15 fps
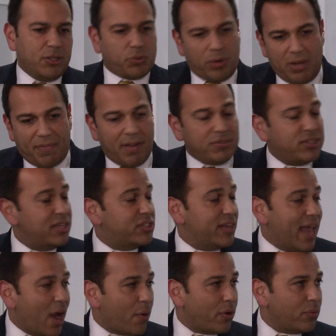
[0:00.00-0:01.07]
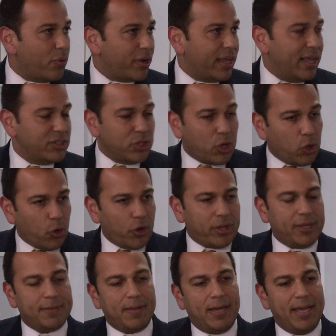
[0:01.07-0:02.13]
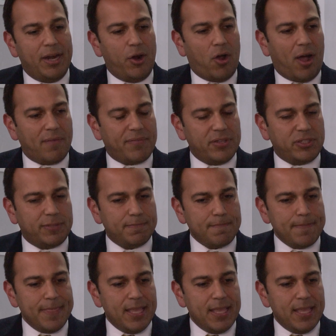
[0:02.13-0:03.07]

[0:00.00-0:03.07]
25 cents an hour, working as a clerk in an office.